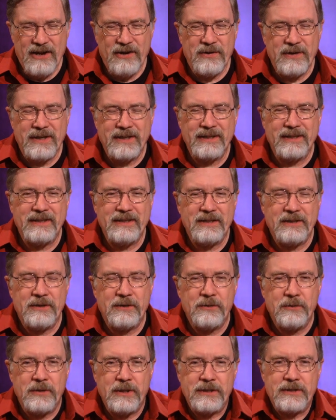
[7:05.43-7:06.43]
Well,
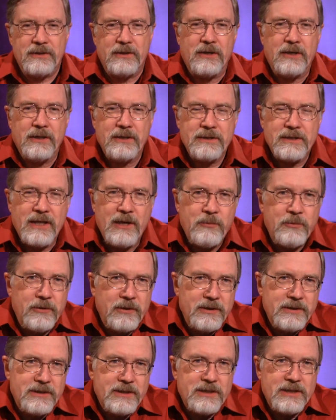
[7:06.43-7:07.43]
as long as
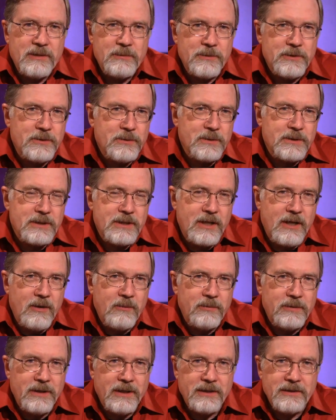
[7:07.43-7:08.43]
operating systems are as
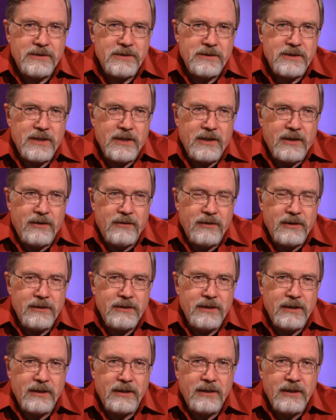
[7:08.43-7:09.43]
complex as they are, I
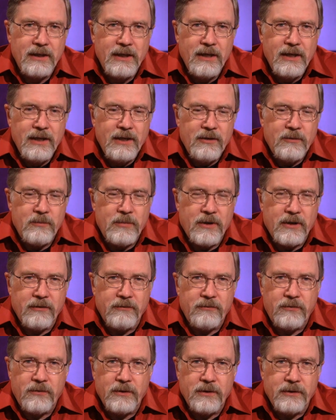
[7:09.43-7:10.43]
think
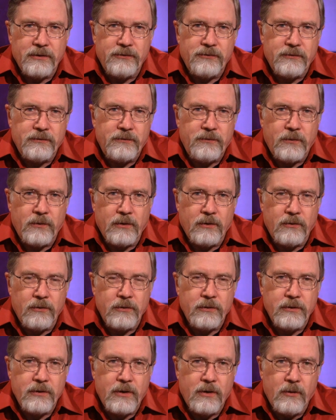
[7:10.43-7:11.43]
bug-free is a
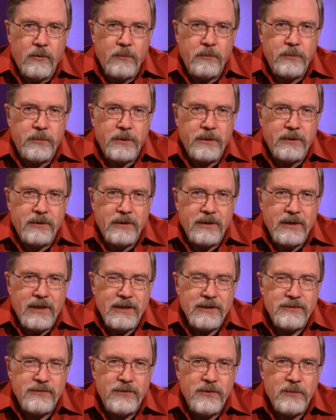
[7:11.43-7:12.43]
forlorn hope, but
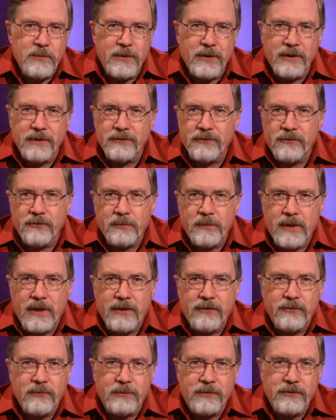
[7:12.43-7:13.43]
as few bugs as
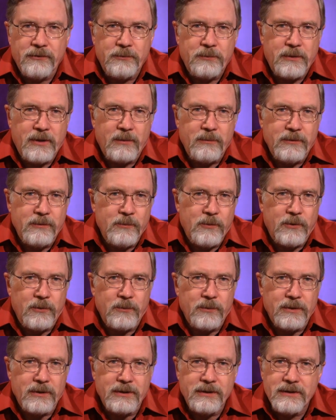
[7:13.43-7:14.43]
possible is probably more
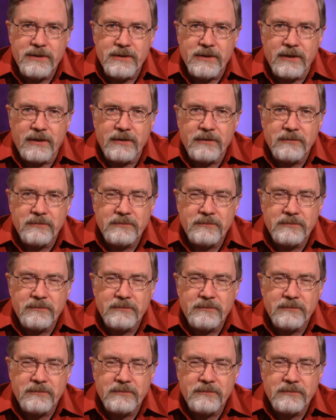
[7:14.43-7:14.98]
realistic.